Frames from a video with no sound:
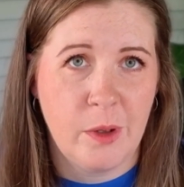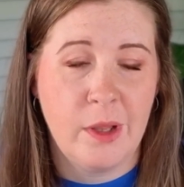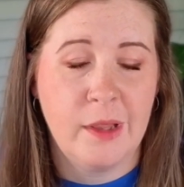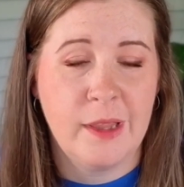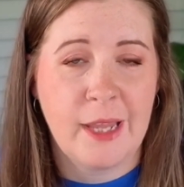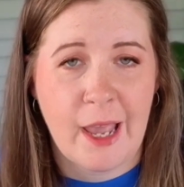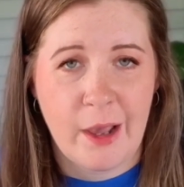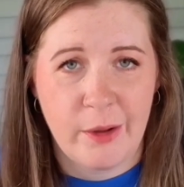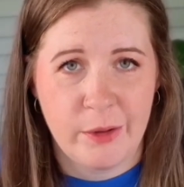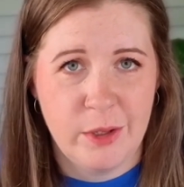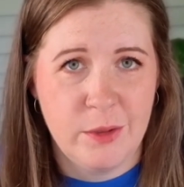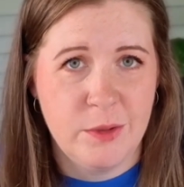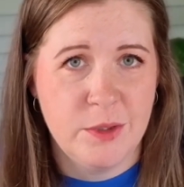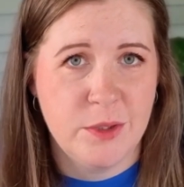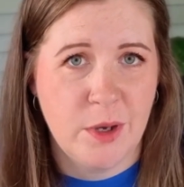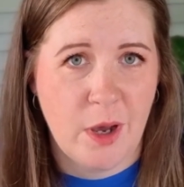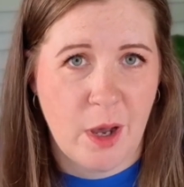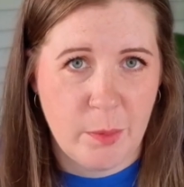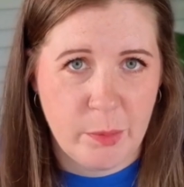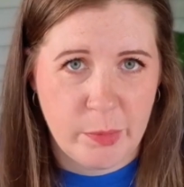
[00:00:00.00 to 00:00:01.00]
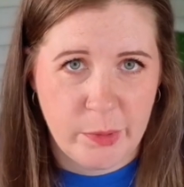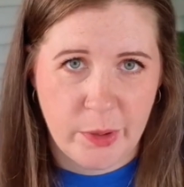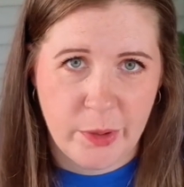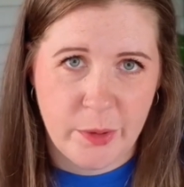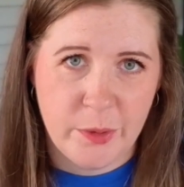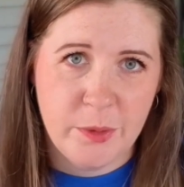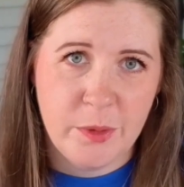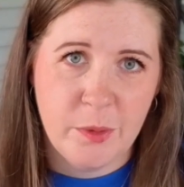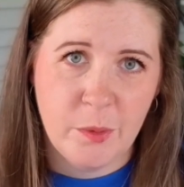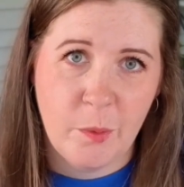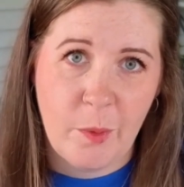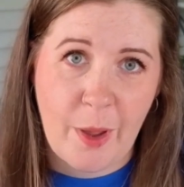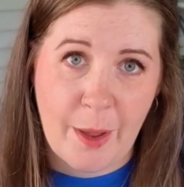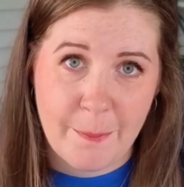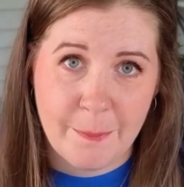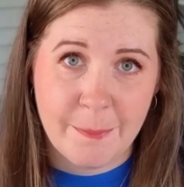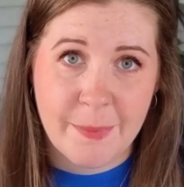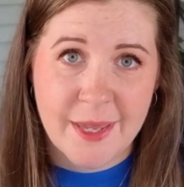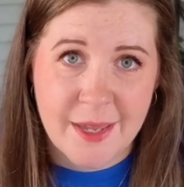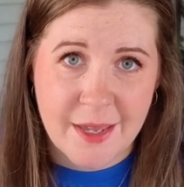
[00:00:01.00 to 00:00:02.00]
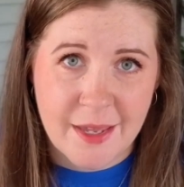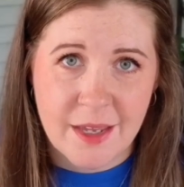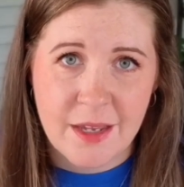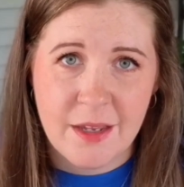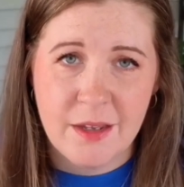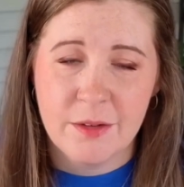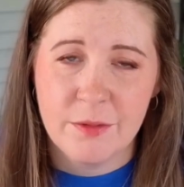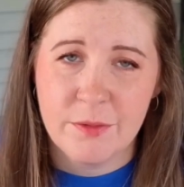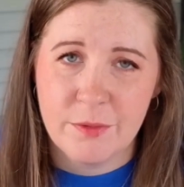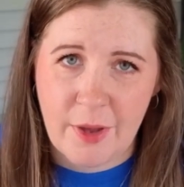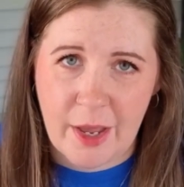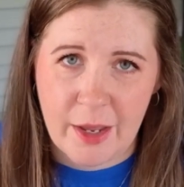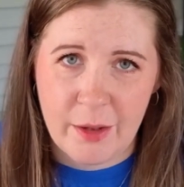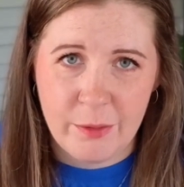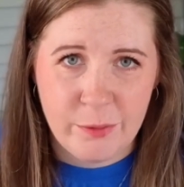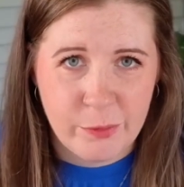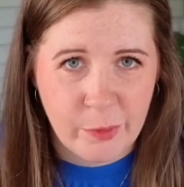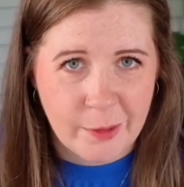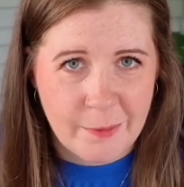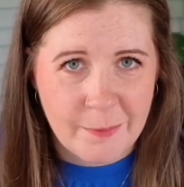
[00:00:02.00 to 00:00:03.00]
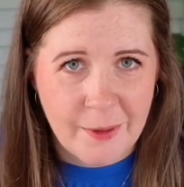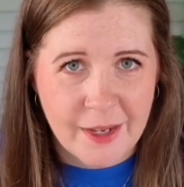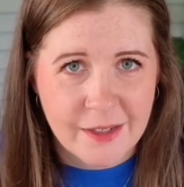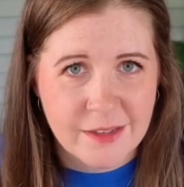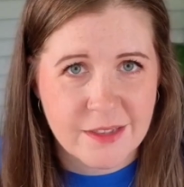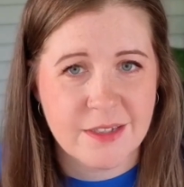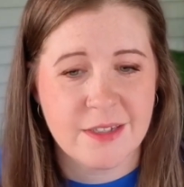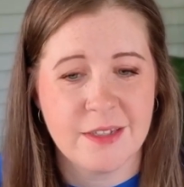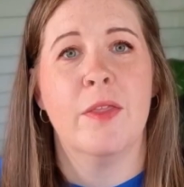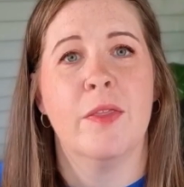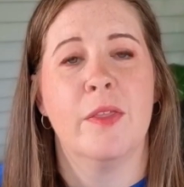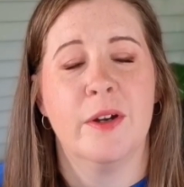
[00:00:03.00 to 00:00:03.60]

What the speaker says: allow you to upload WEBP file formats,